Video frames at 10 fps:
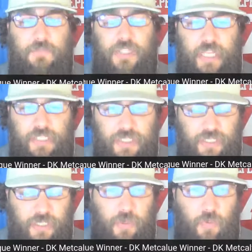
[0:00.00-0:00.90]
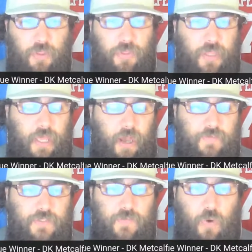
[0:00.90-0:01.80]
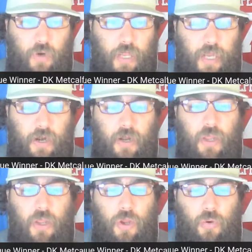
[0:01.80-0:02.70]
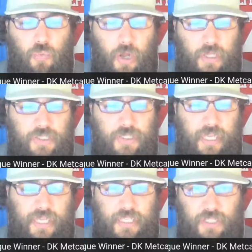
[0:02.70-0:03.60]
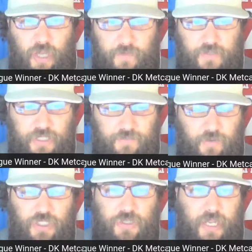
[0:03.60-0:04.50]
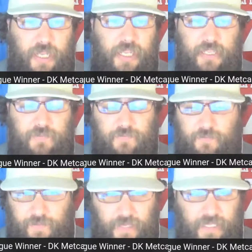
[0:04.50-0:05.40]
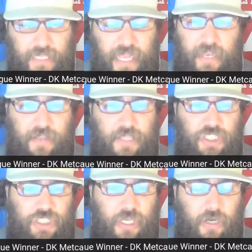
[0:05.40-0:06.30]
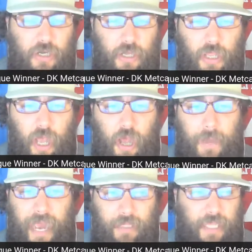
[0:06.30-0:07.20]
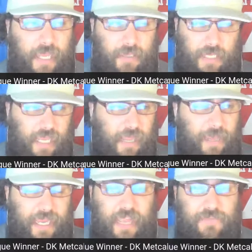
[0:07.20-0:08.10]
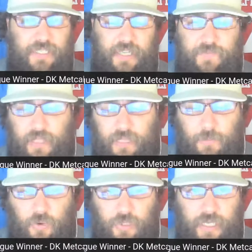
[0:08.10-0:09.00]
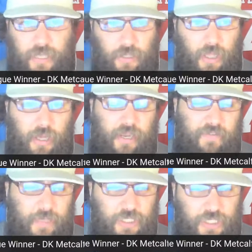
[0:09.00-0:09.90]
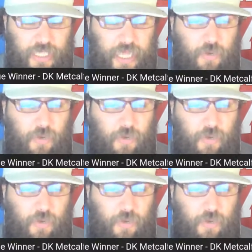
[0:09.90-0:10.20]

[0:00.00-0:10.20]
some changes with the offensive coordinator. Russ is obviously frustrated. He had vented that this year. I like DK Metcalf significantly more than Tyler Lockett. I've mentioned that